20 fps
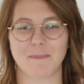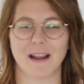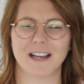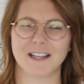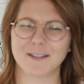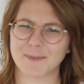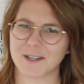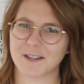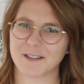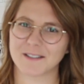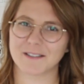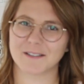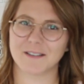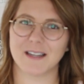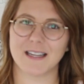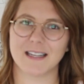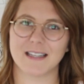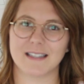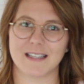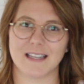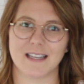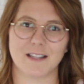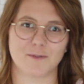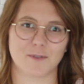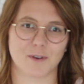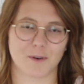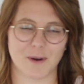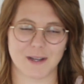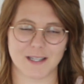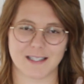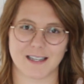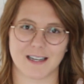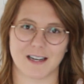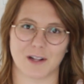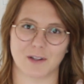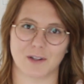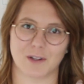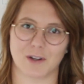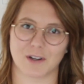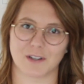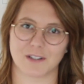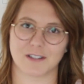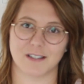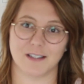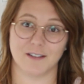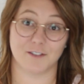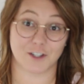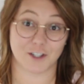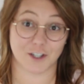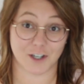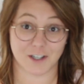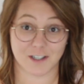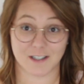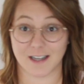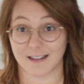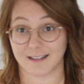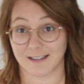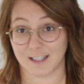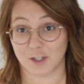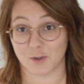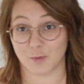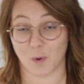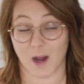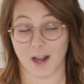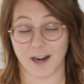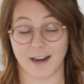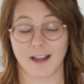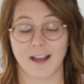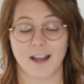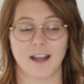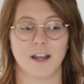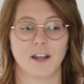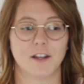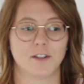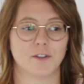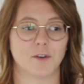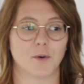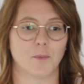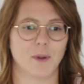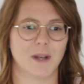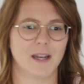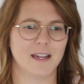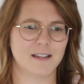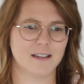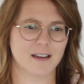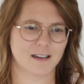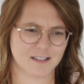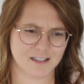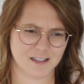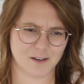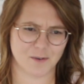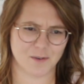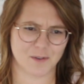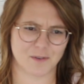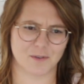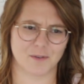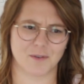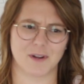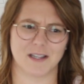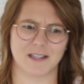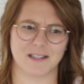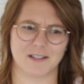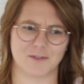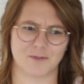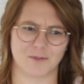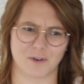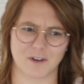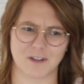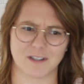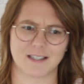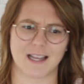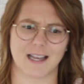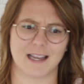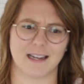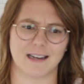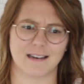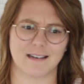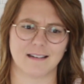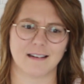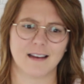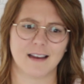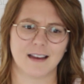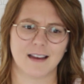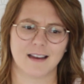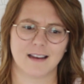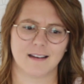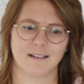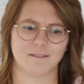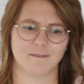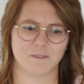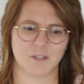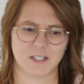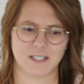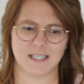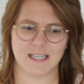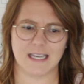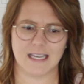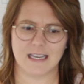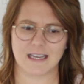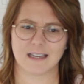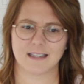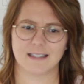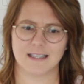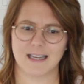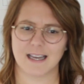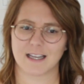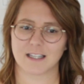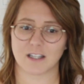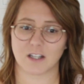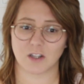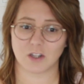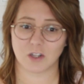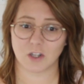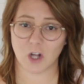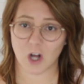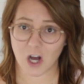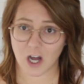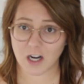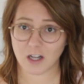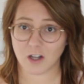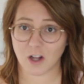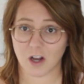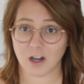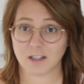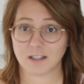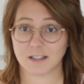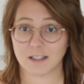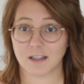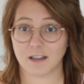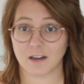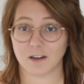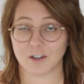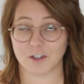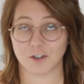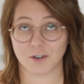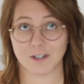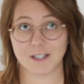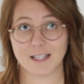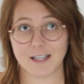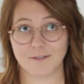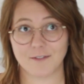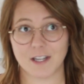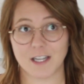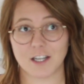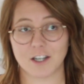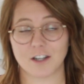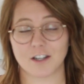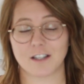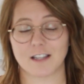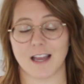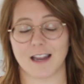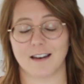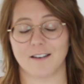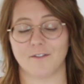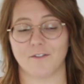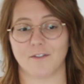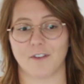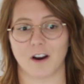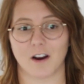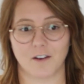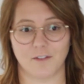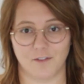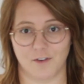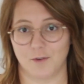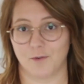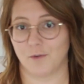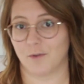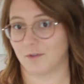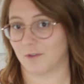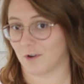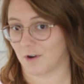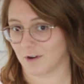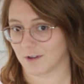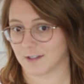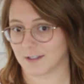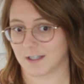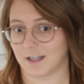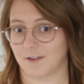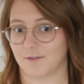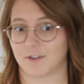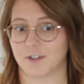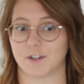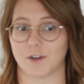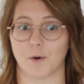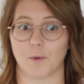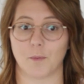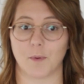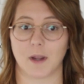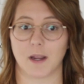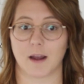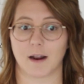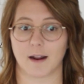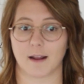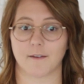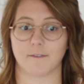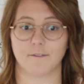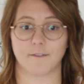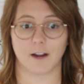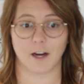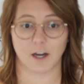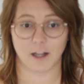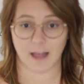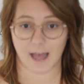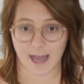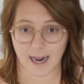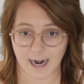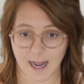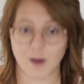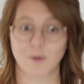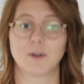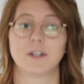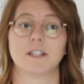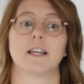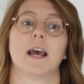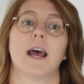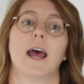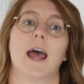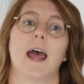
My husband also needs, he's requested a long sleeve shirt, at least one, so we need to actually go through his drawers and see, because he has a lot of long sleeve or short sleeve t-shirts and very few long sleeves, so we gotta figure that out.